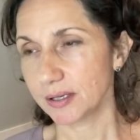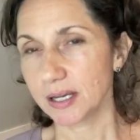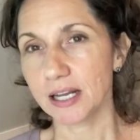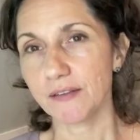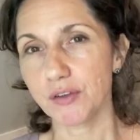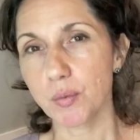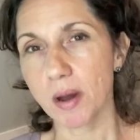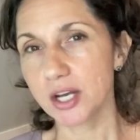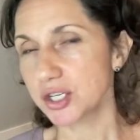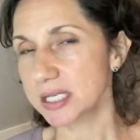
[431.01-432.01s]
And if you want
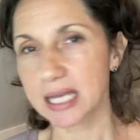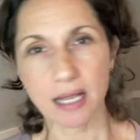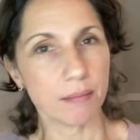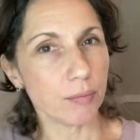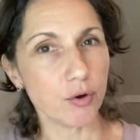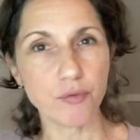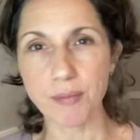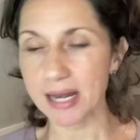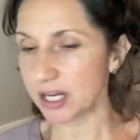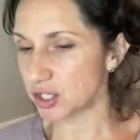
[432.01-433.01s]
to just get in
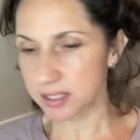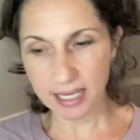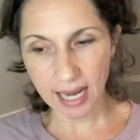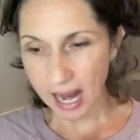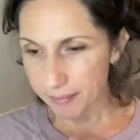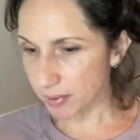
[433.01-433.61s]
movement and just like I